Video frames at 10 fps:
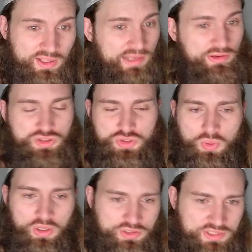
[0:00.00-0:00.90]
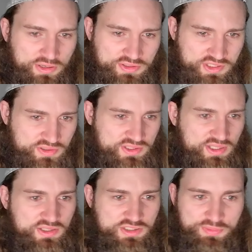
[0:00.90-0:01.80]
I know she won a contender series,
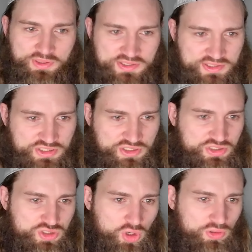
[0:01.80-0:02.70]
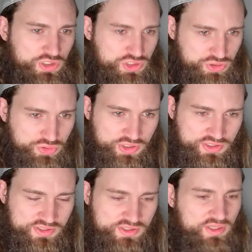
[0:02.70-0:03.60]
like a split decision against Carly
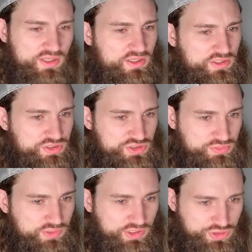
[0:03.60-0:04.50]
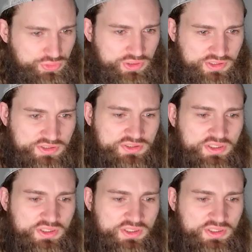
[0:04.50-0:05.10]
Judas. Yeah, Judas.